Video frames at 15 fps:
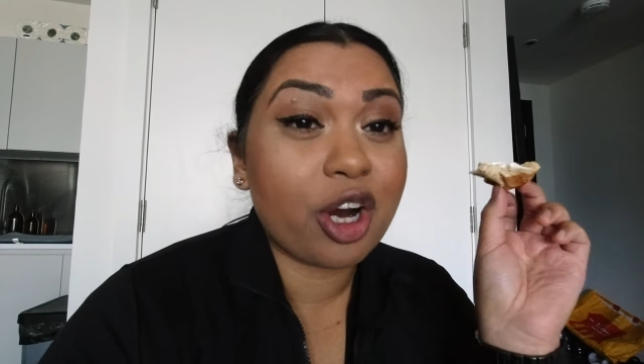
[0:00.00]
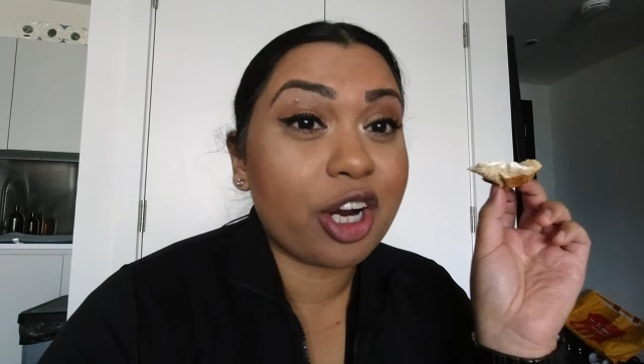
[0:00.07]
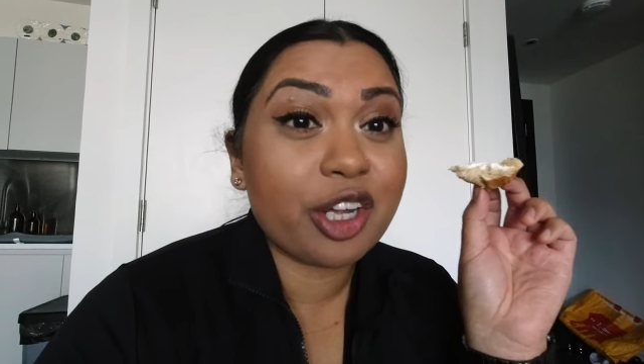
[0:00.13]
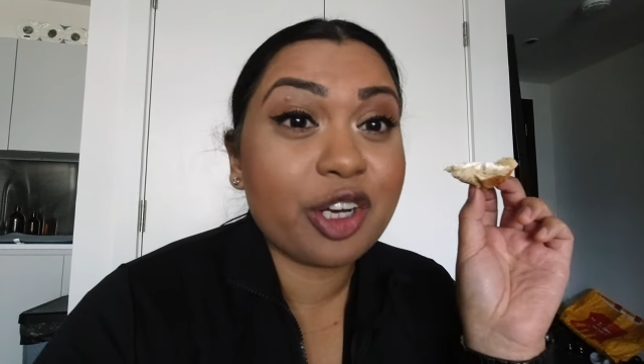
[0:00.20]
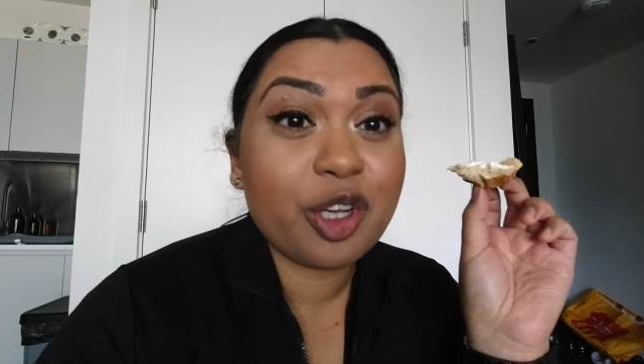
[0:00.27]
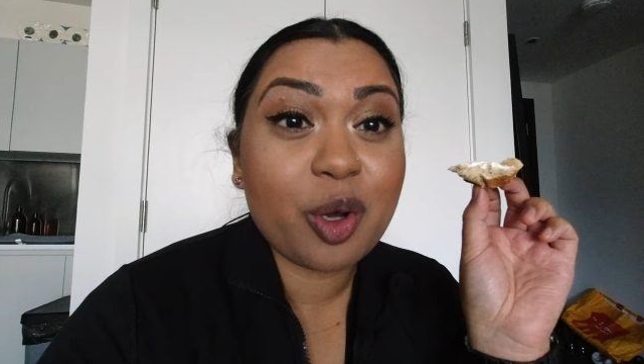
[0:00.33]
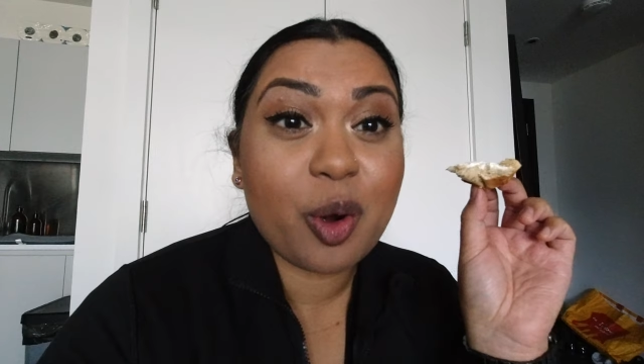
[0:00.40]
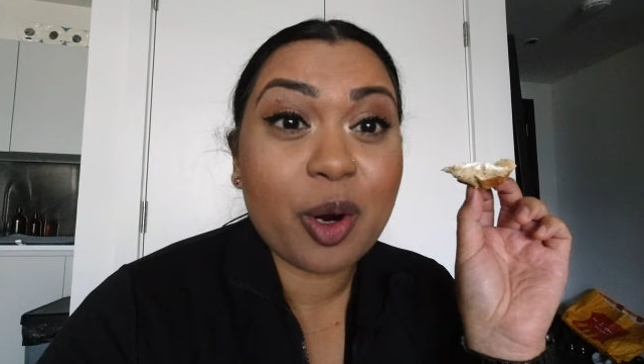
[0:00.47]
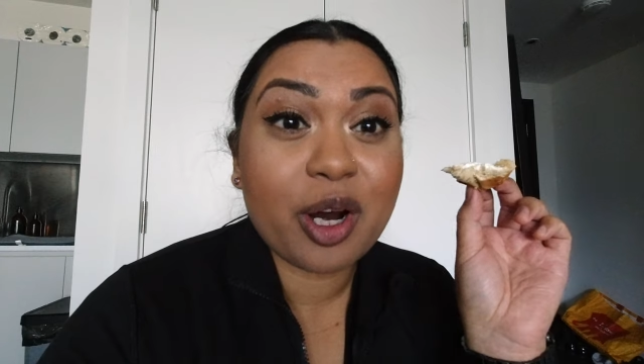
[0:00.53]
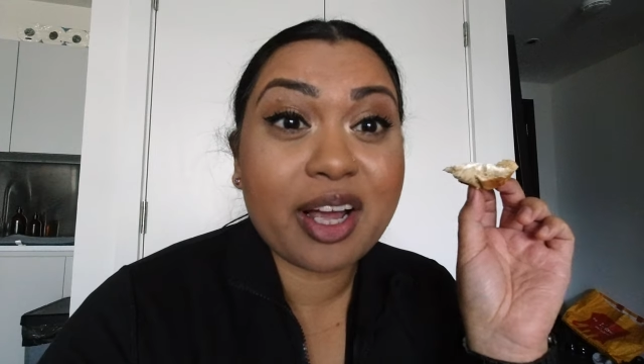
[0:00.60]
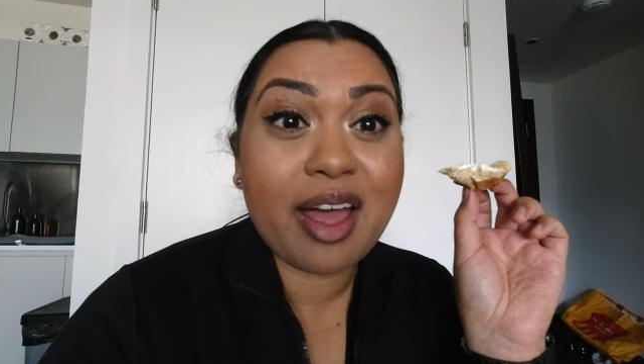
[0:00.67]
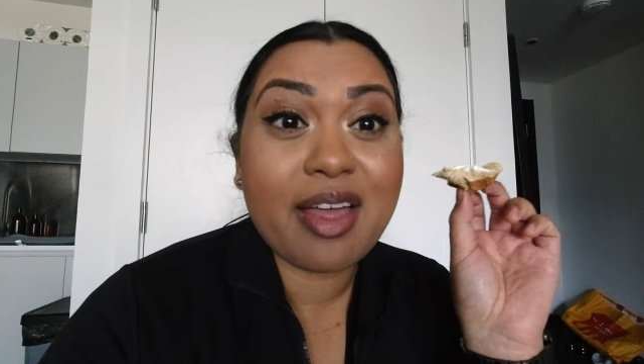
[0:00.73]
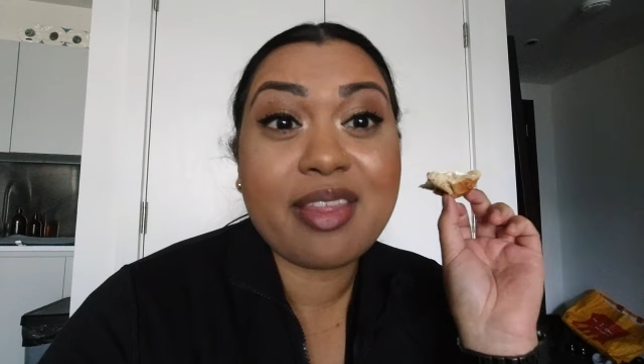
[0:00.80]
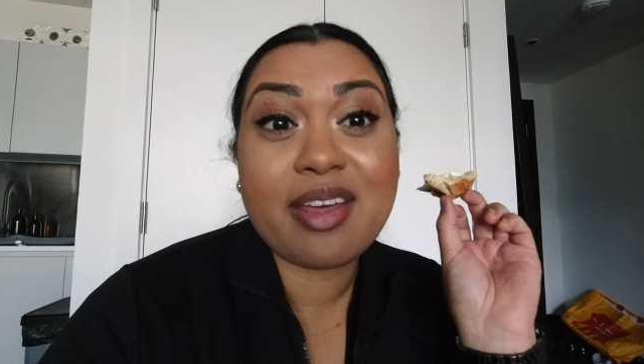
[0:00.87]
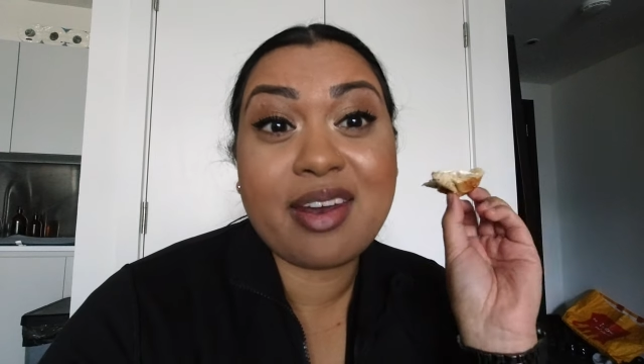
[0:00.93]
work in New
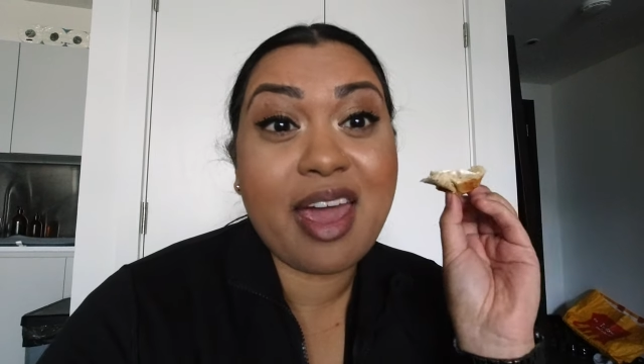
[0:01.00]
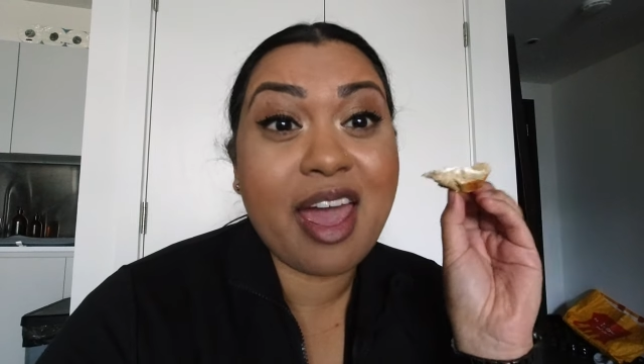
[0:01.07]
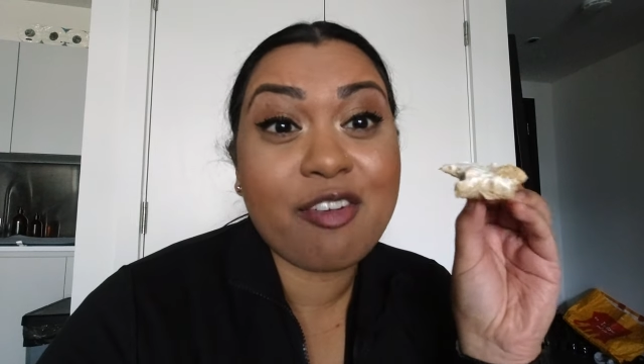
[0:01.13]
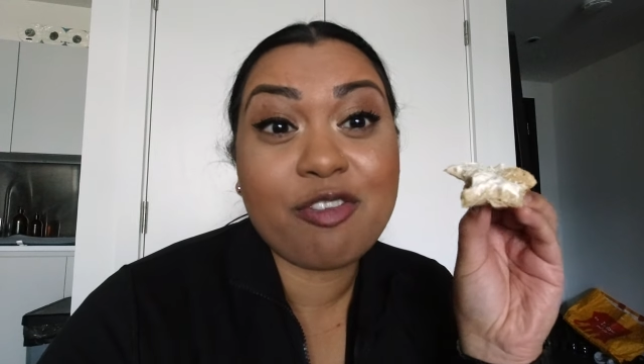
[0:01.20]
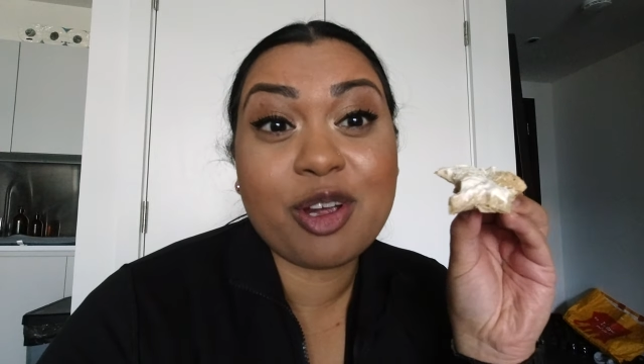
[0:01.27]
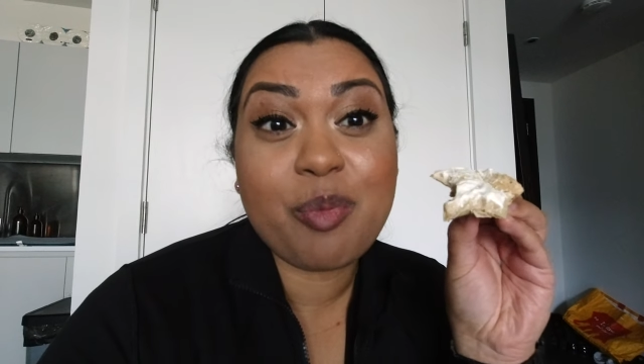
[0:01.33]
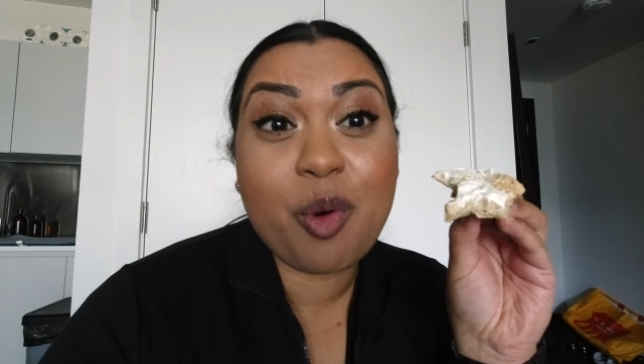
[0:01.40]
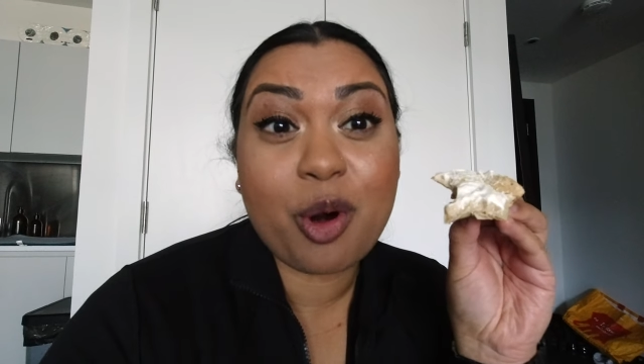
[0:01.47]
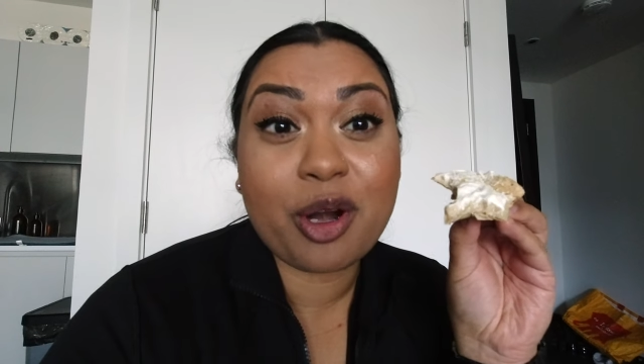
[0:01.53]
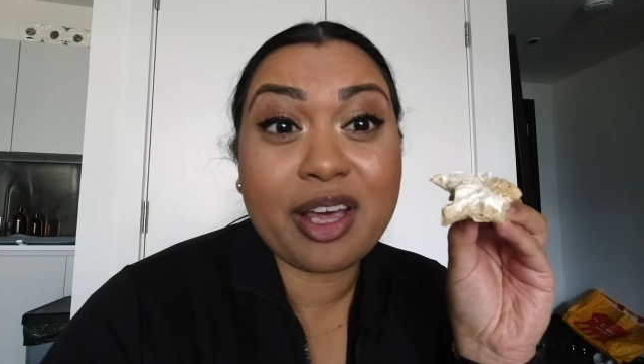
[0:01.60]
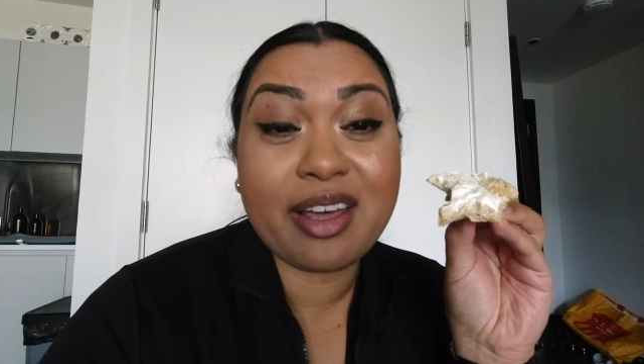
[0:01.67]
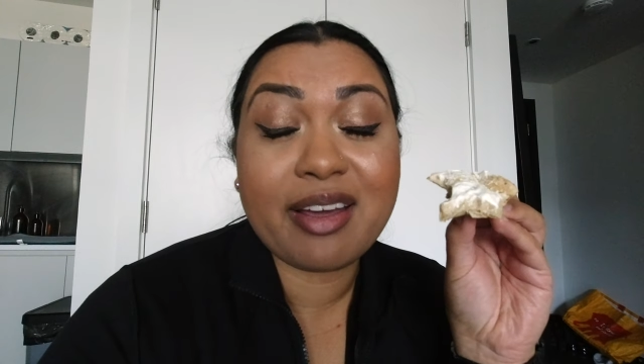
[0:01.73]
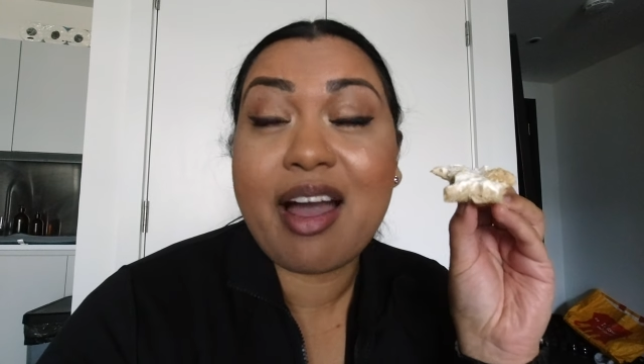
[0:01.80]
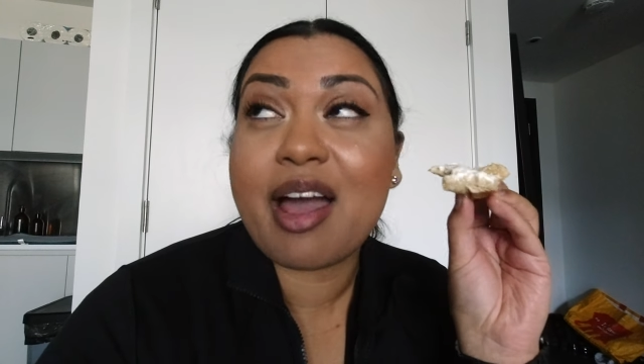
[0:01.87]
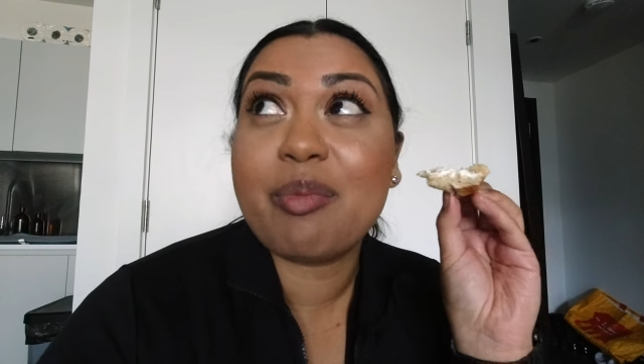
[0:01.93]
York and then every morning